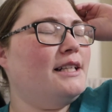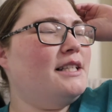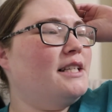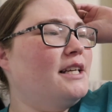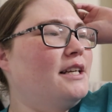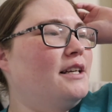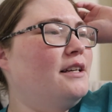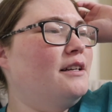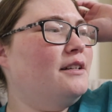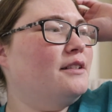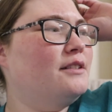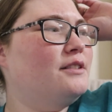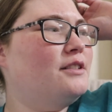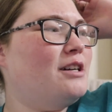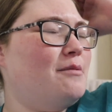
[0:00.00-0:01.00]
say
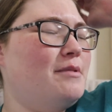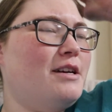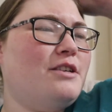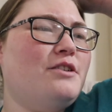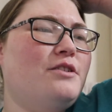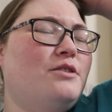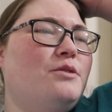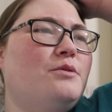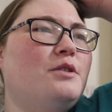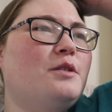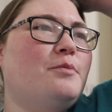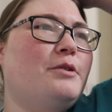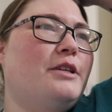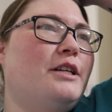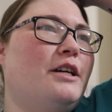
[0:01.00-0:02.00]
Top Dasher's doing us
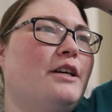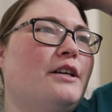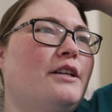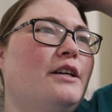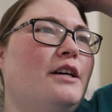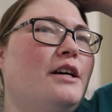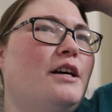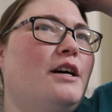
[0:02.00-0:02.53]
pretty good.